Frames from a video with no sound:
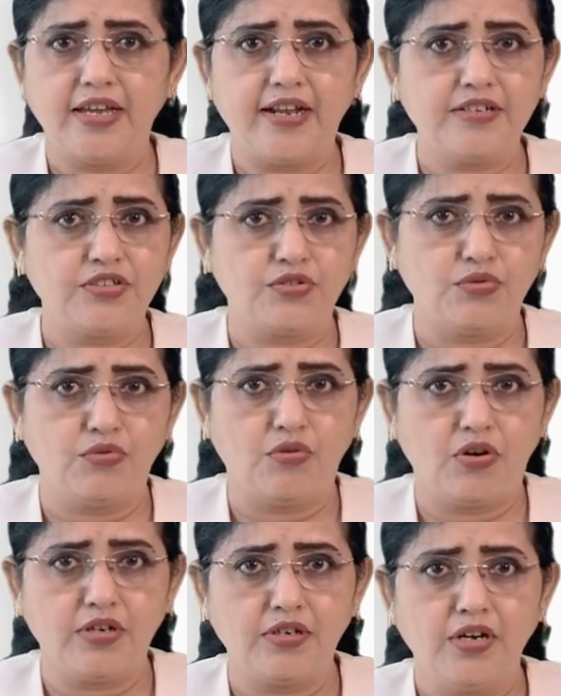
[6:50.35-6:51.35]
and so
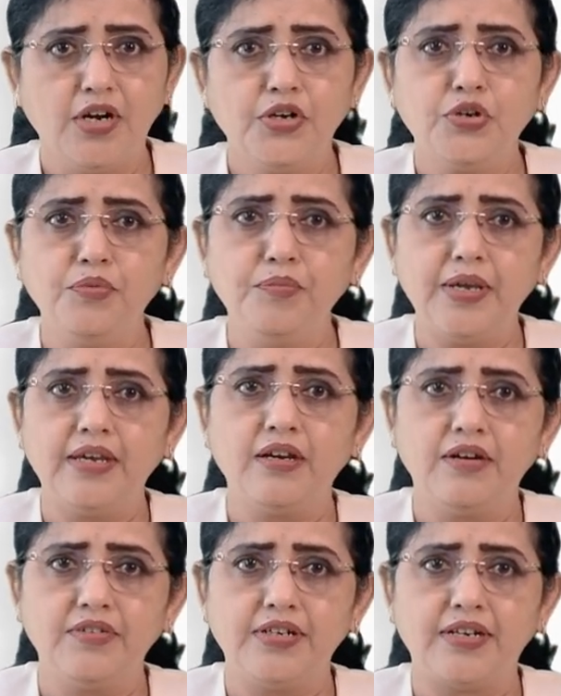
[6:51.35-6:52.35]
on to make
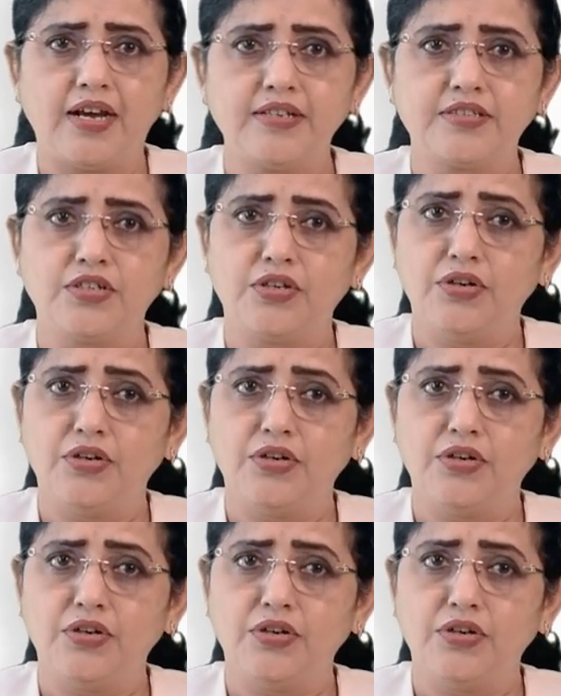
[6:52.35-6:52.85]
our task